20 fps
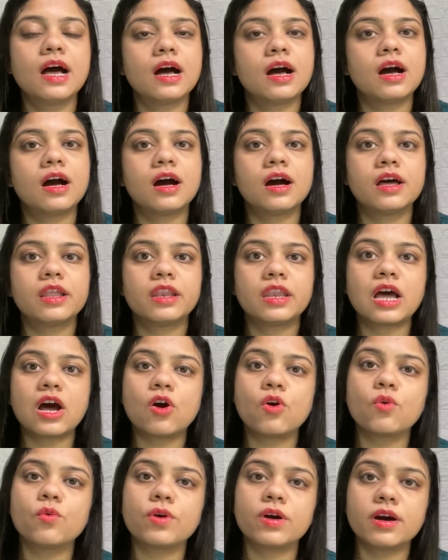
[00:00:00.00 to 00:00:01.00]

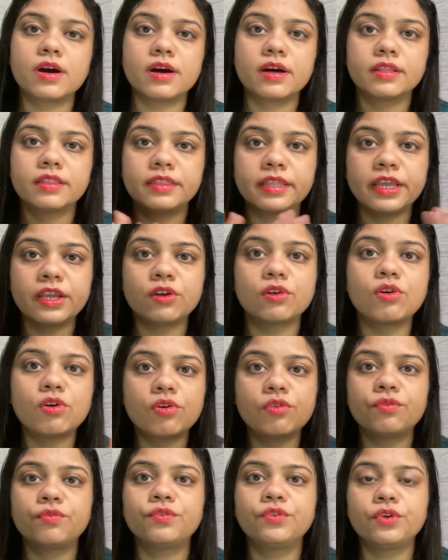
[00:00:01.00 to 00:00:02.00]
Now, think
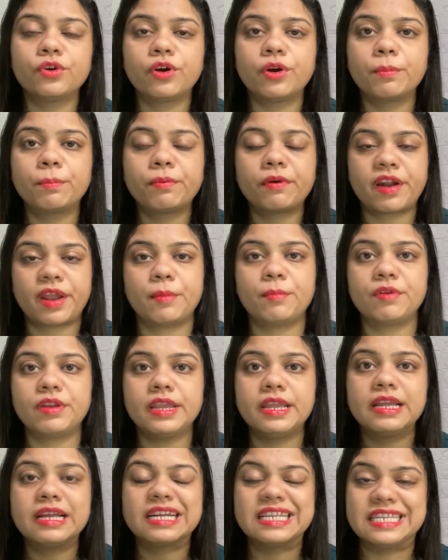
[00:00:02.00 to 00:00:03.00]
of your
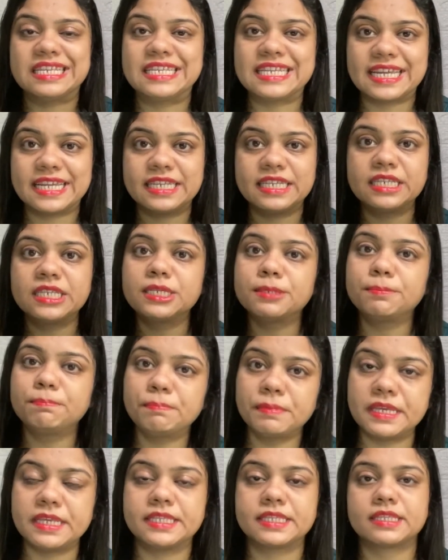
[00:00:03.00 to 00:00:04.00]
primary content
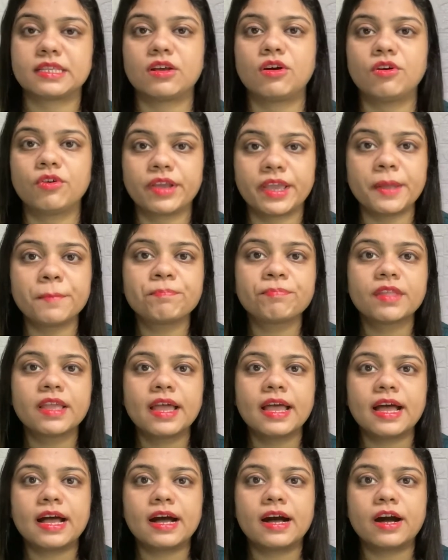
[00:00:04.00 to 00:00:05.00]
piece, okay?
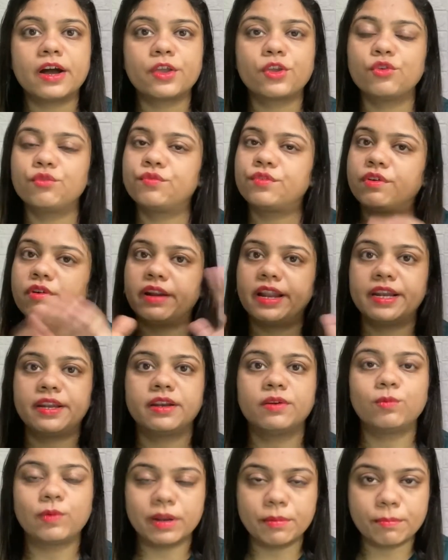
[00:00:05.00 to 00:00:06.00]
You've
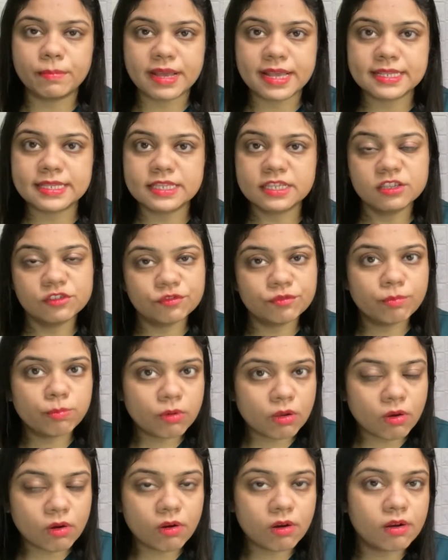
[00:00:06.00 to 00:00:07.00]
created one massive
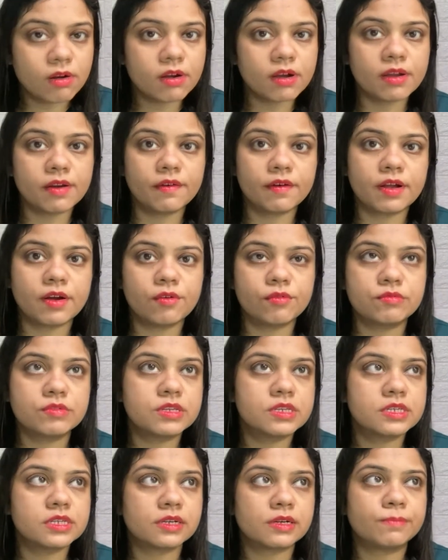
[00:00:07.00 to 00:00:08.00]
blog
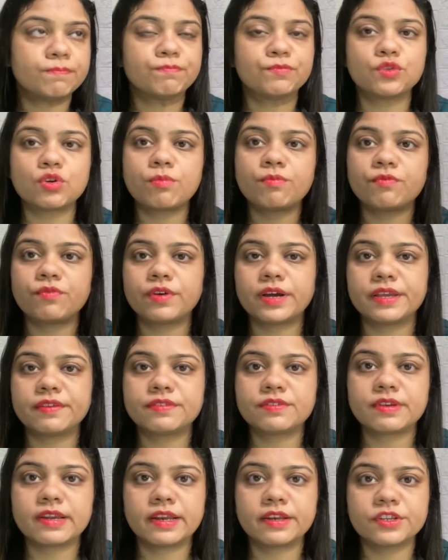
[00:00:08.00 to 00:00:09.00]
around top 5
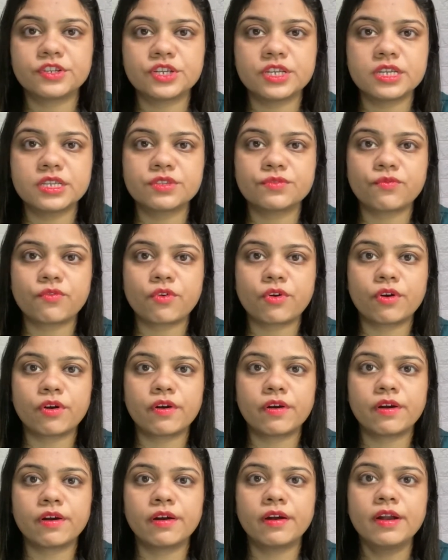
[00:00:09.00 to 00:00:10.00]
strategies
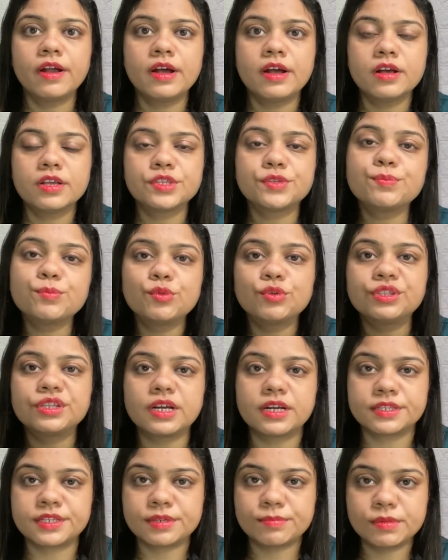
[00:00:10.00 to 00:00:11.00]
for smooth
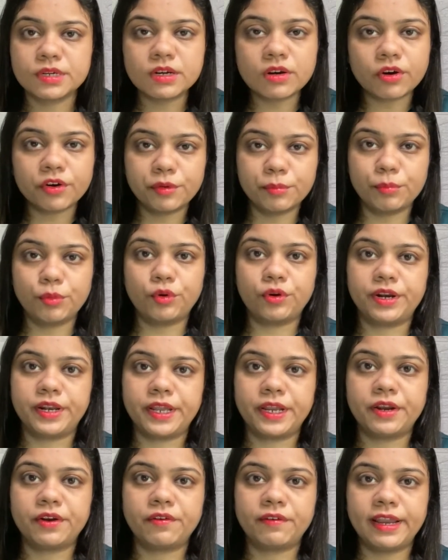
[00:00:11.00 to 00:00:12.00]
customer
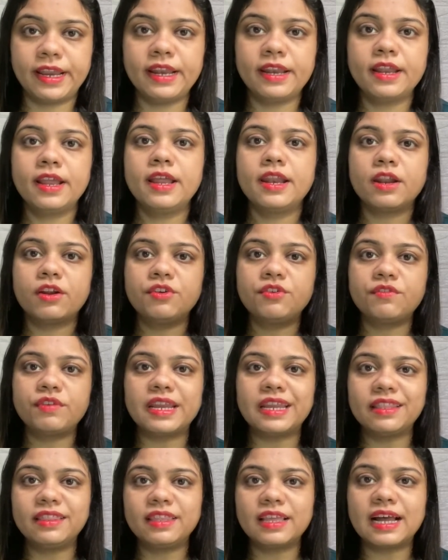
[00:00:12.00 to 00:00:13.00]
onboarding, right? Now,
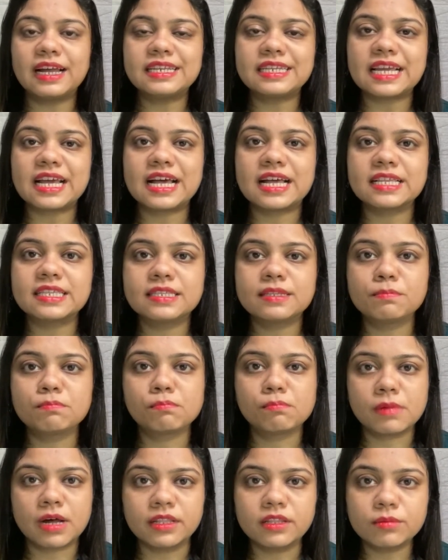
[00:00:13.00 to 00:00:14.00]
treat that as the
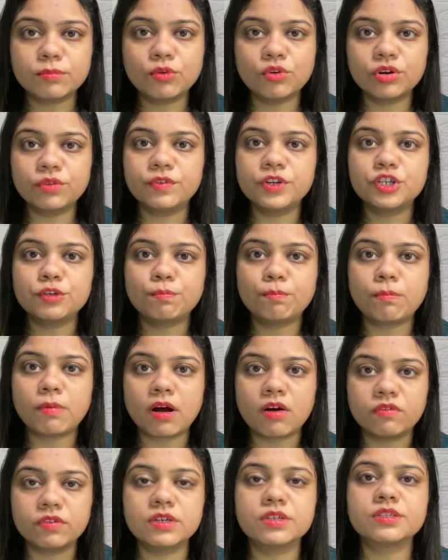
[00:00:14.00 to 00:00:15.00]
motherboard which
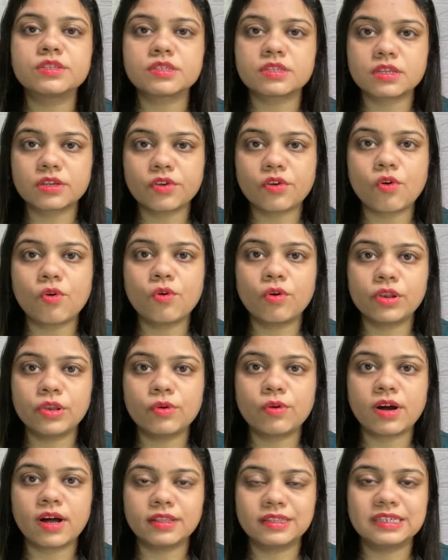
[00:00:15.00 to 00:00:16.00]
powers all
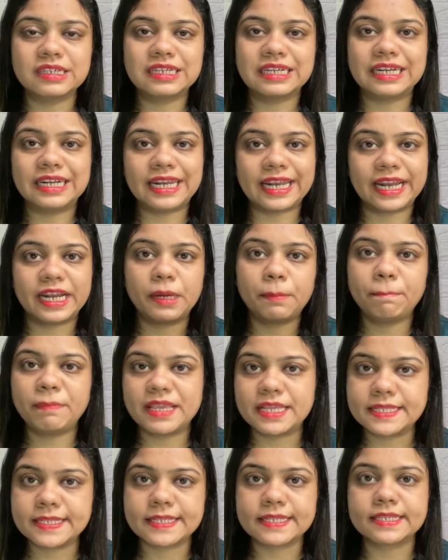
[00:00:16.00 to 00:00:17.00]
your other content
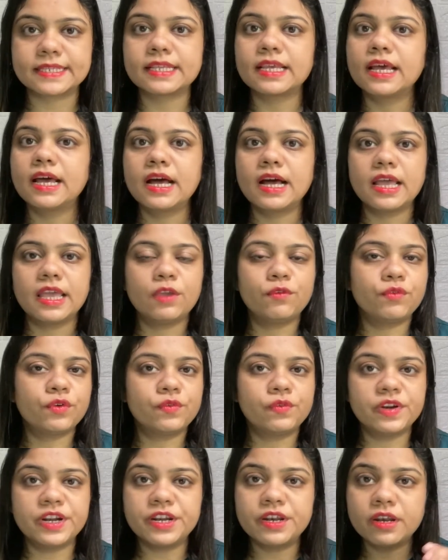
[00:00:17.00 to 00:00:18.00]
pieces. If you've
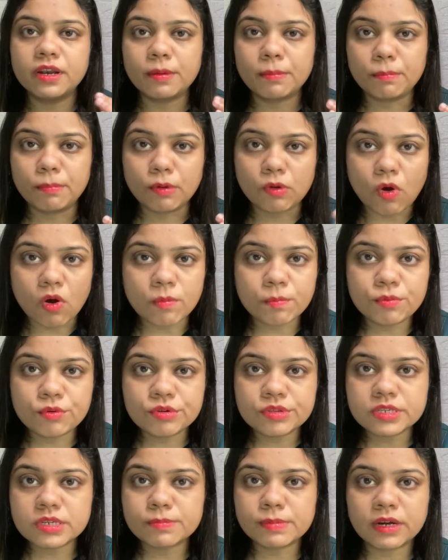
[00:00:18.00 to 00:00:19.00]
written a blog
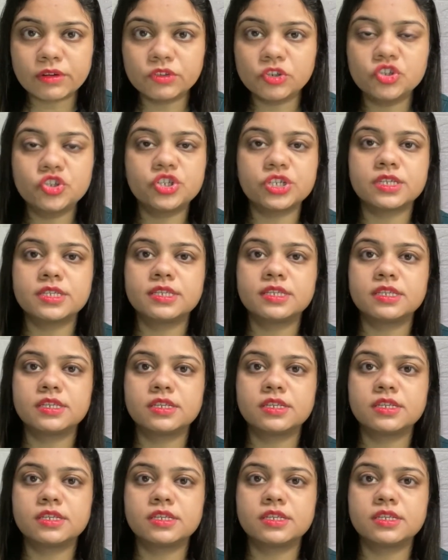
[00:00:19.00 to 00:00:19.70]
post about the just